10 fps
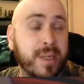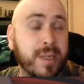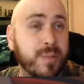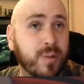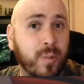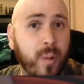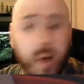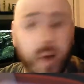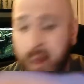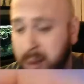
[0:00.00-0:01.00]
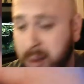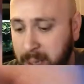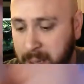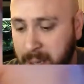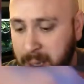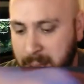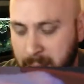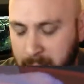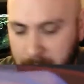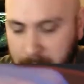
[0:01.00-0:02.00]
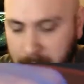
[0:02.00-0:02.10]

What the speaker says: sort of wall. And